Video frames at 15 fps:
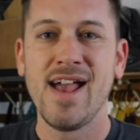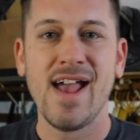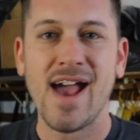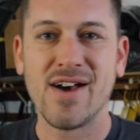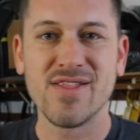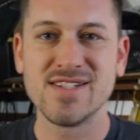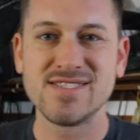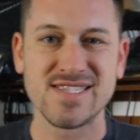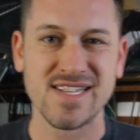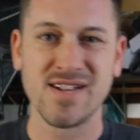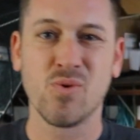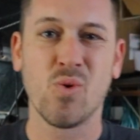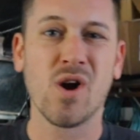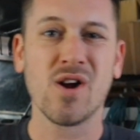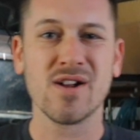How this
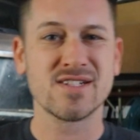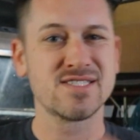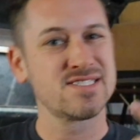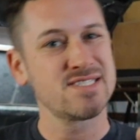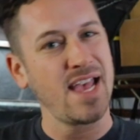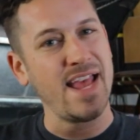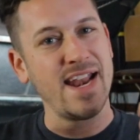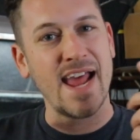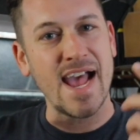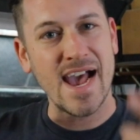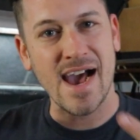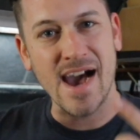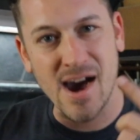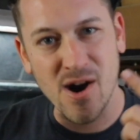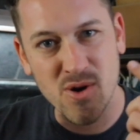thing works and
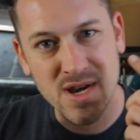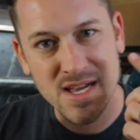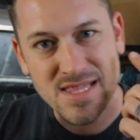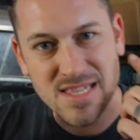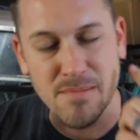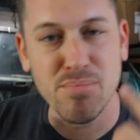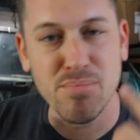how to